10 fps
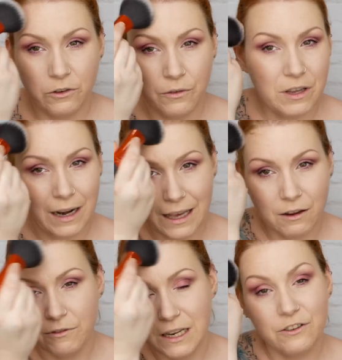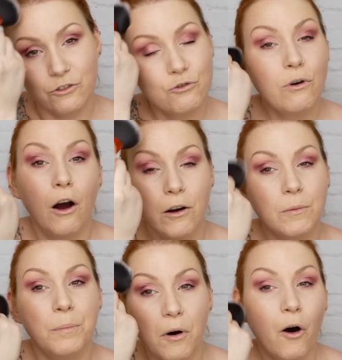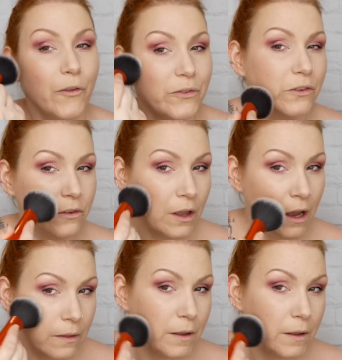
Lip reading: So if you like a really strong bronze,